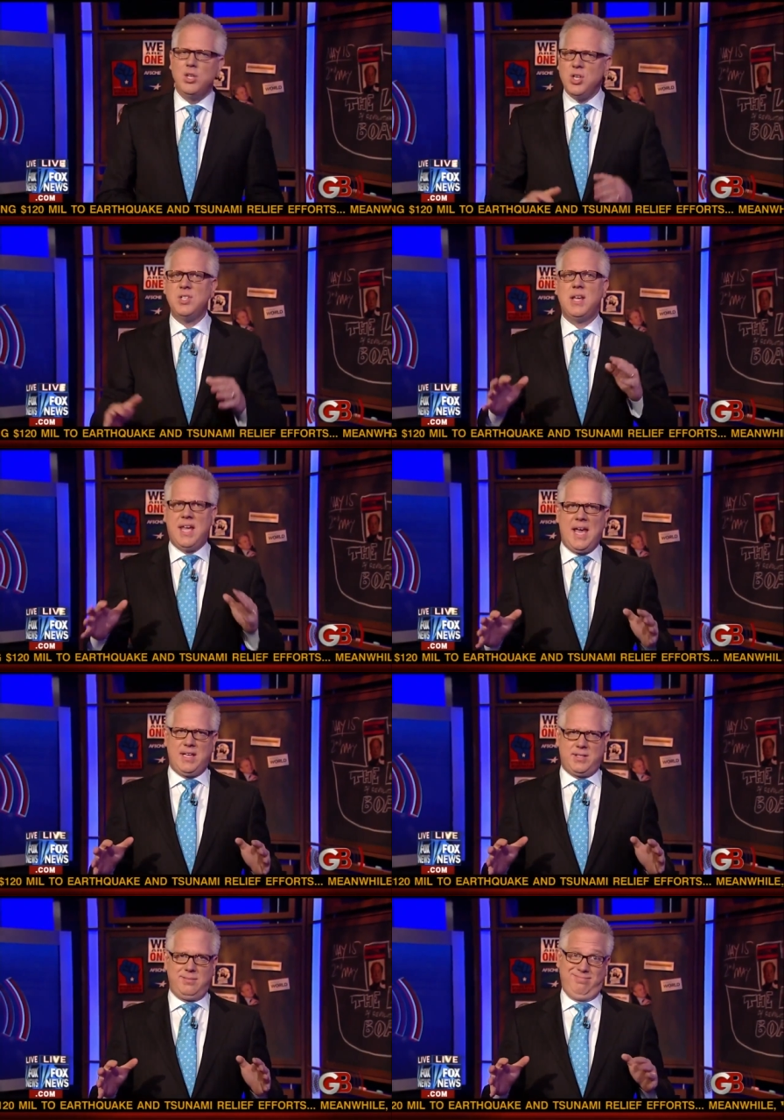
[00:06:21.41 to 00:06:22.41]
Just in
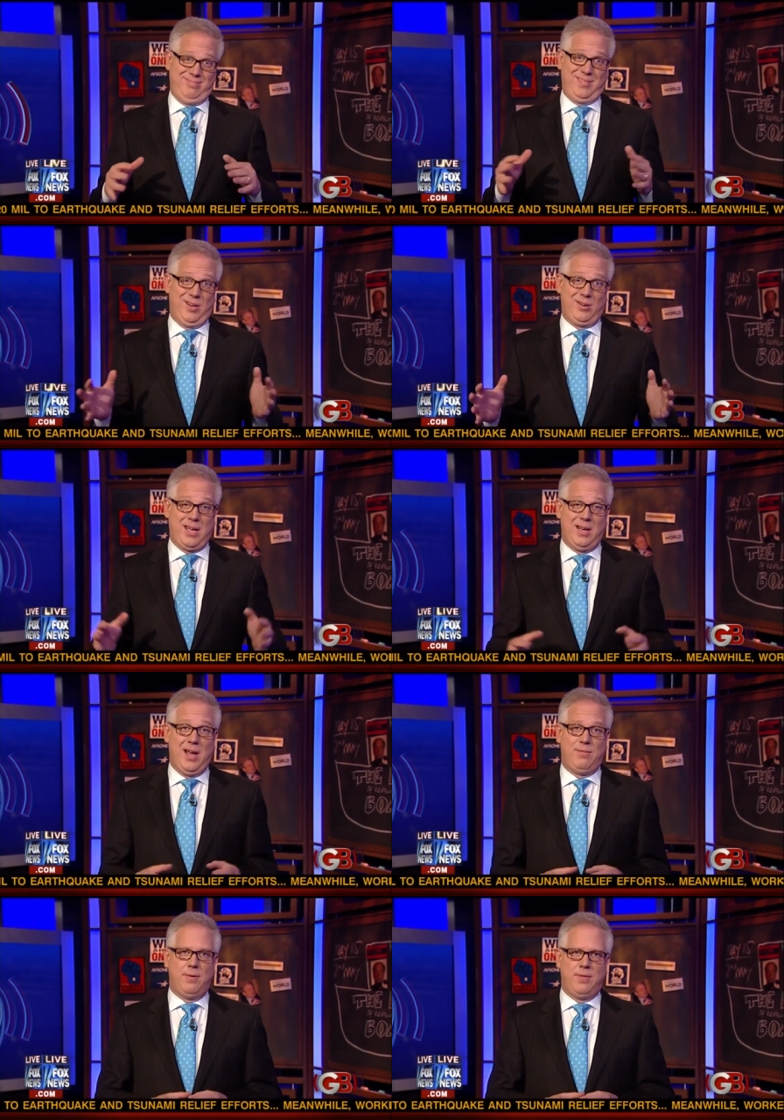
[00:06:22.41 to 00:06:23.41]
case you don't get
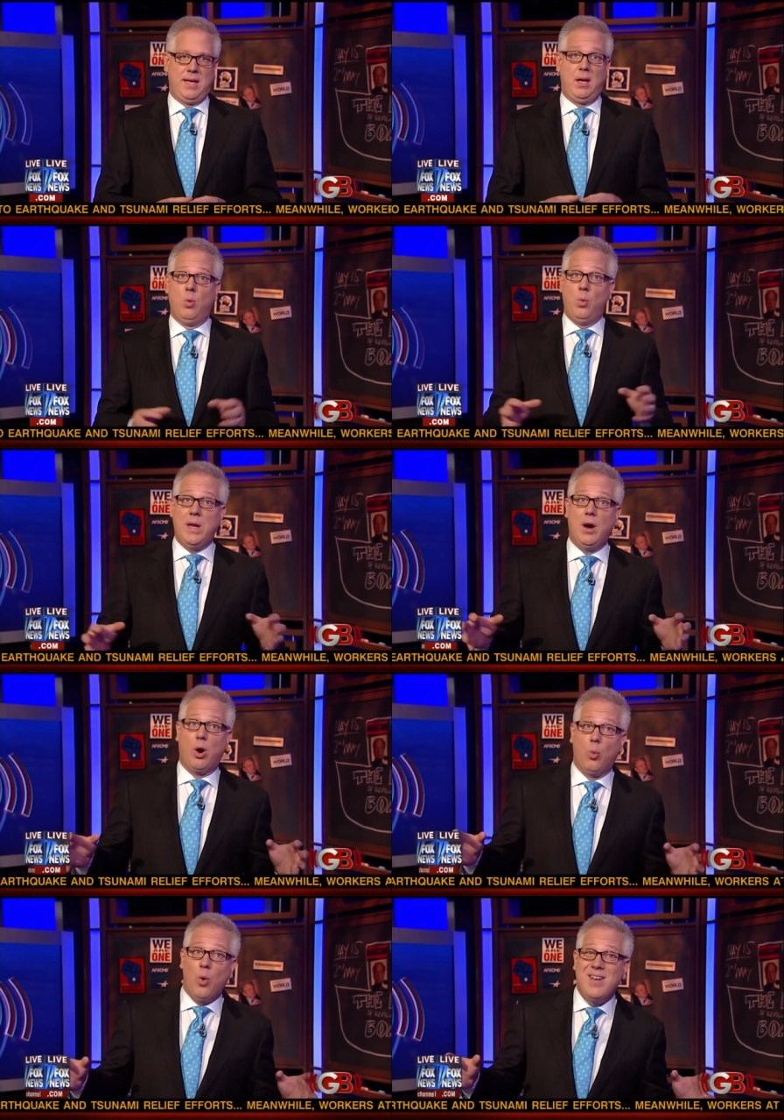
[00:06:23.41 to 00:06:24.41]
enough of the We
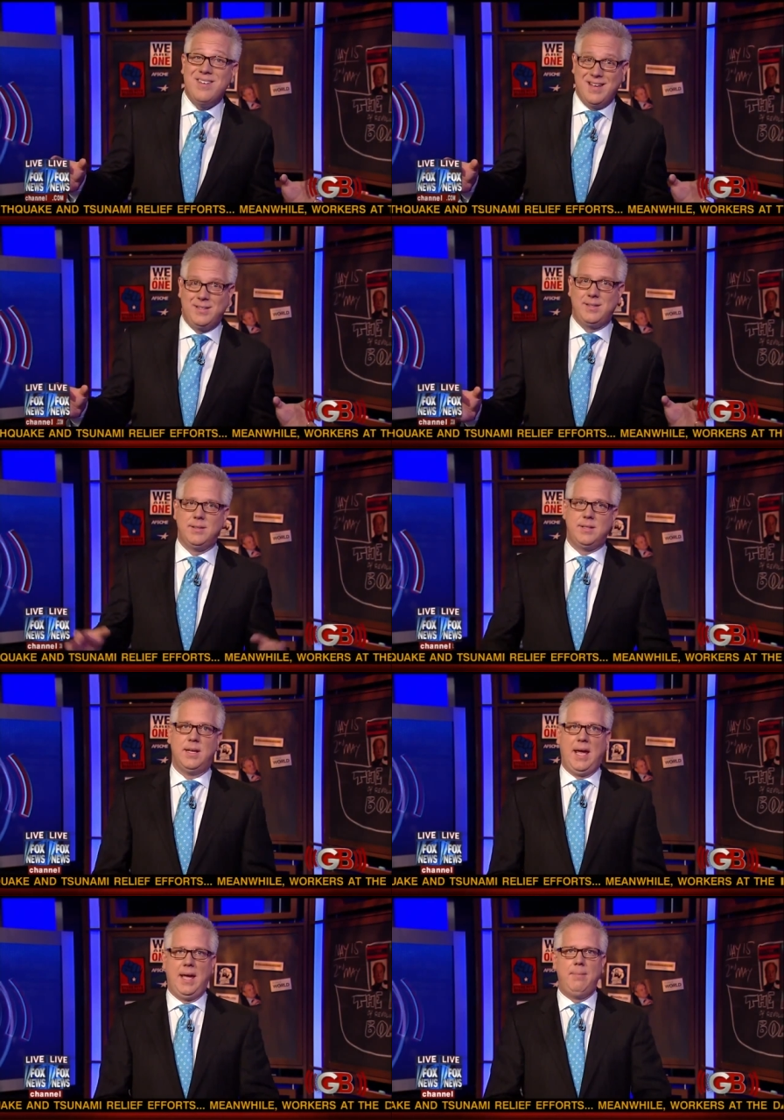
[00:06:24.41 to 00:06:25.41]
Are Oneness
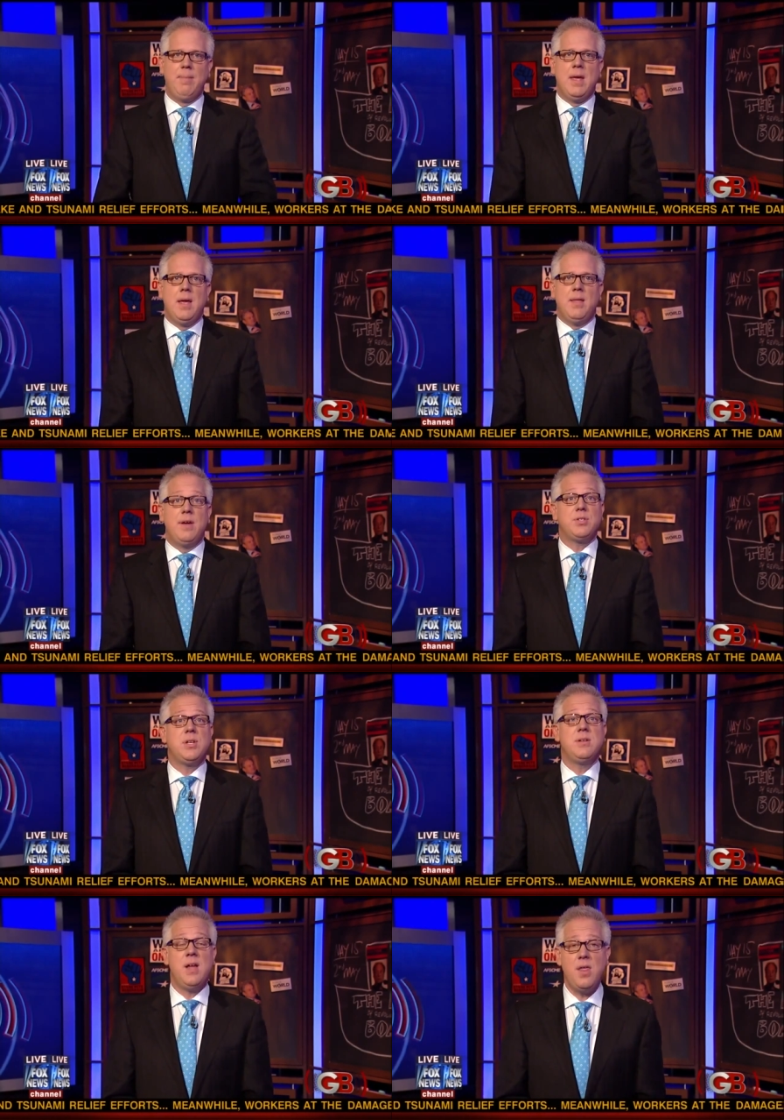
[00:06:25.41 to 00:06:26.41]
today, there's
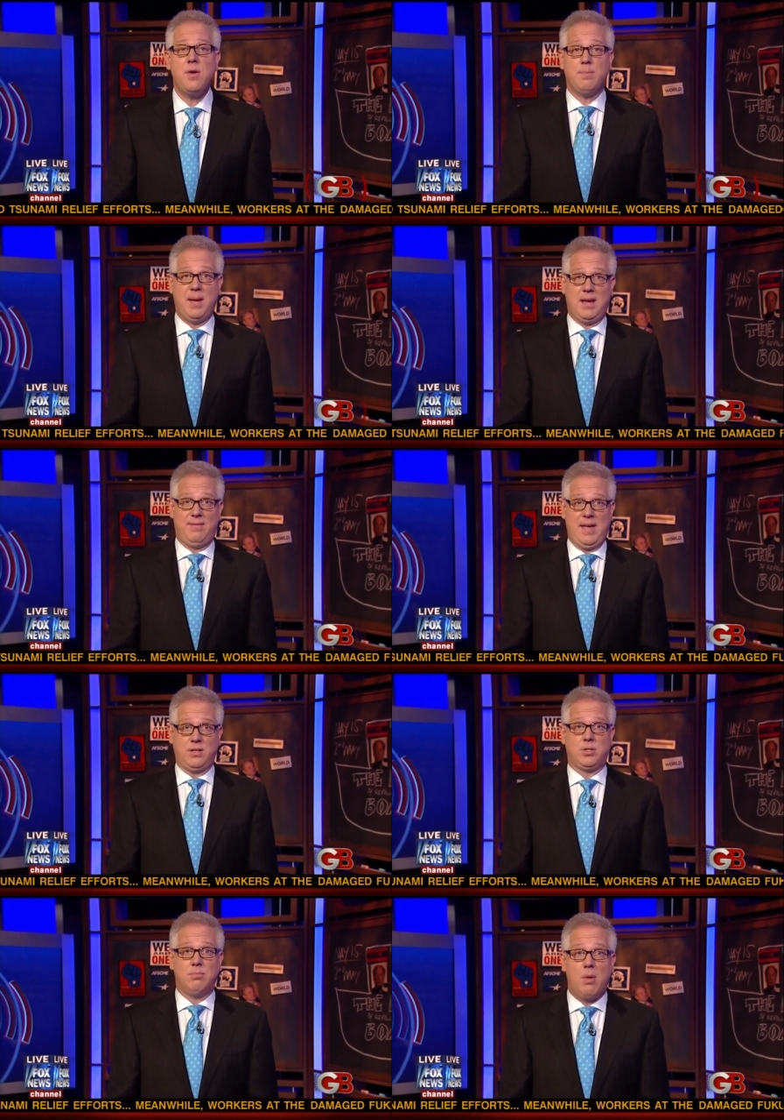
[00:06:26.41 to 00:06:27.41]
another big
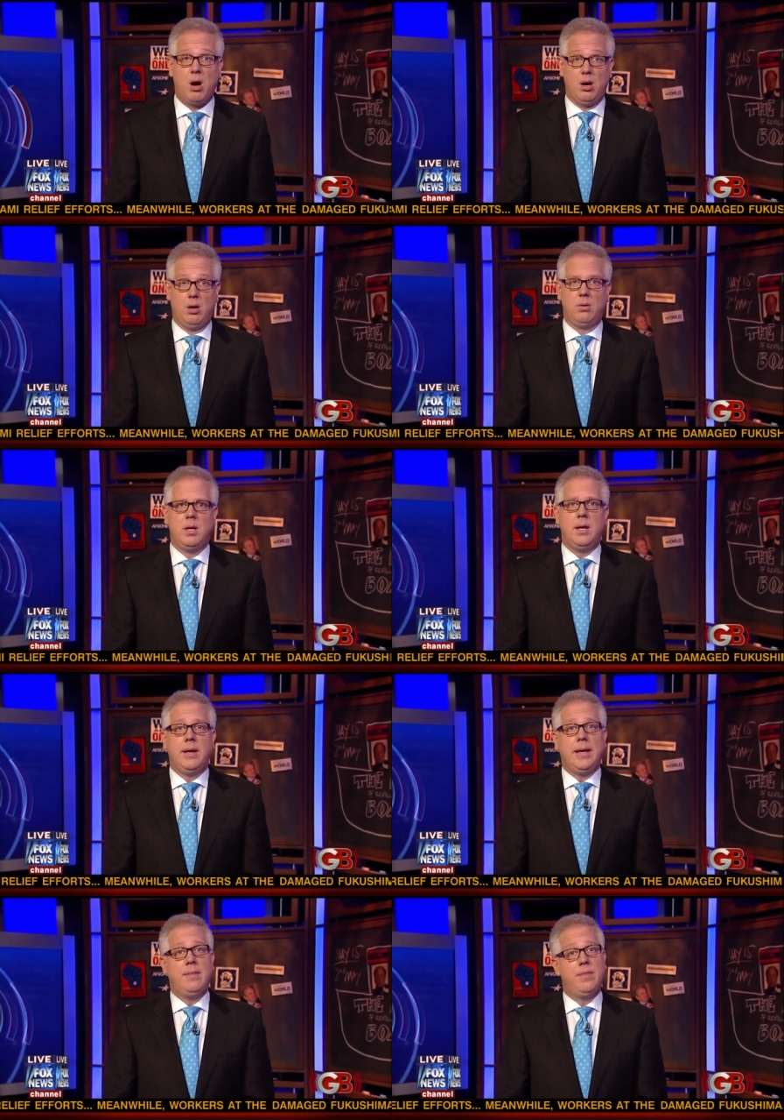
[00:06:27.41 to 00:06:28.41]
event tomorrow,
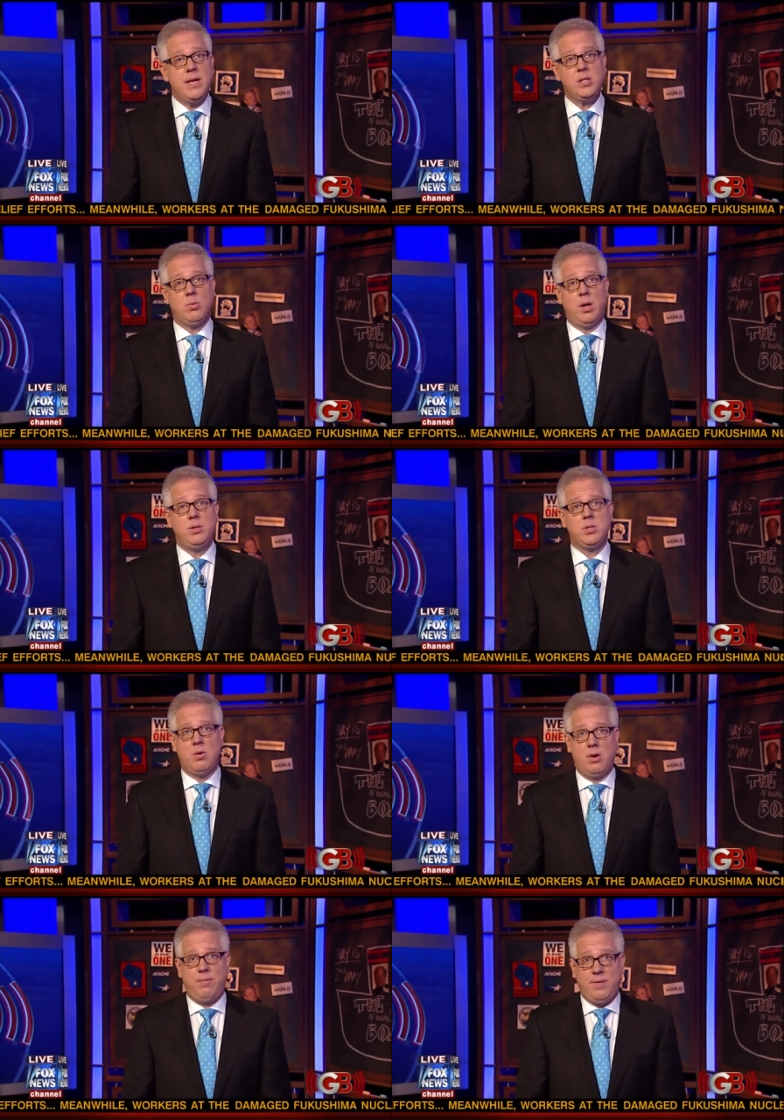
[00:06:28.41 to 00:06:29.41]
and this one's
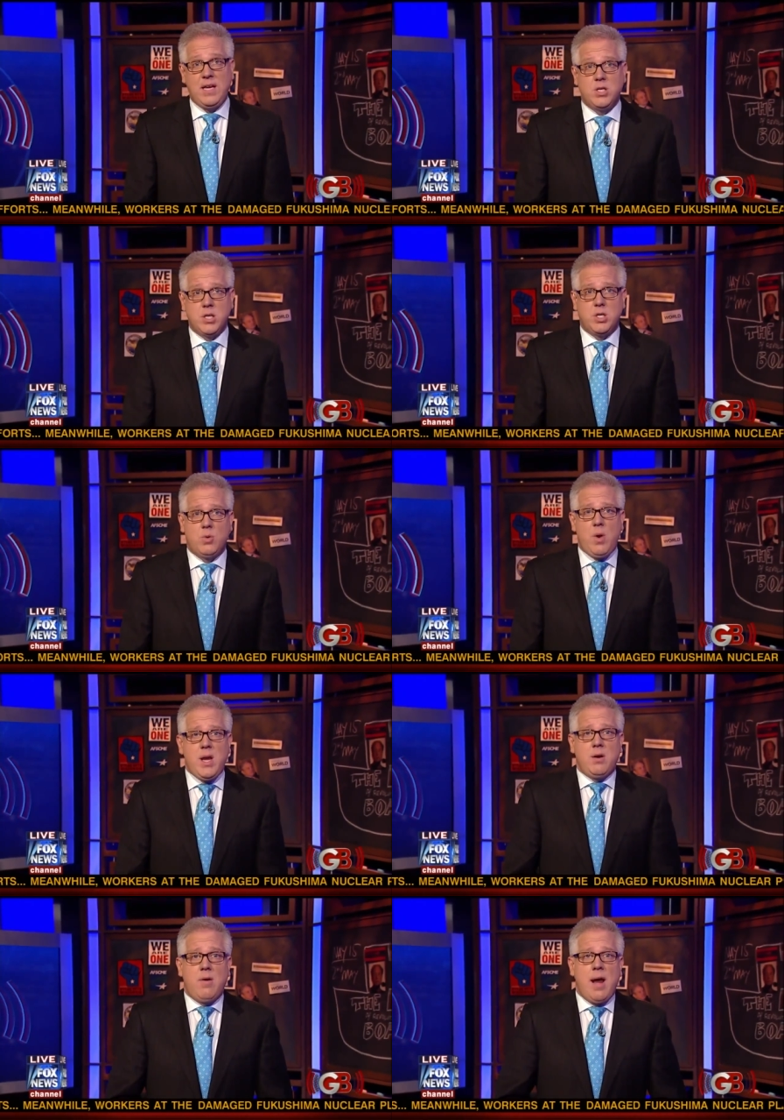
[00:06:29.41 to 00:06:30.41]
going to feature
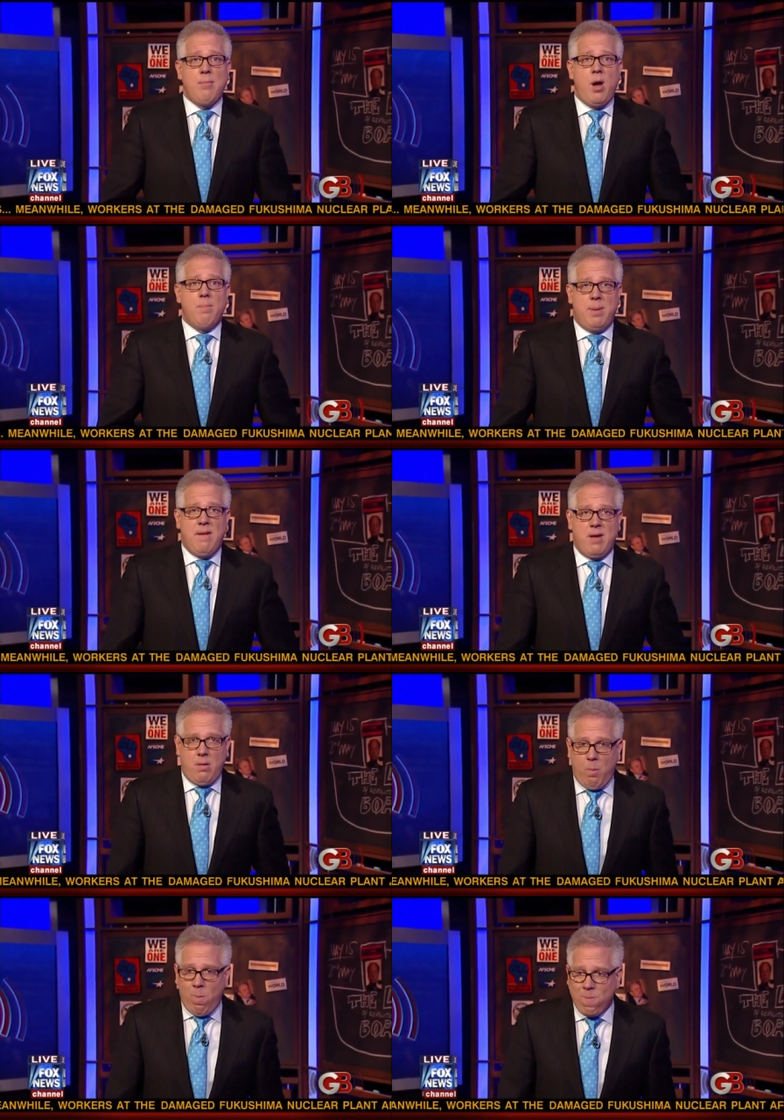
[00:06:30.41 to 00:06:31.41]
sweet Grandma Piven.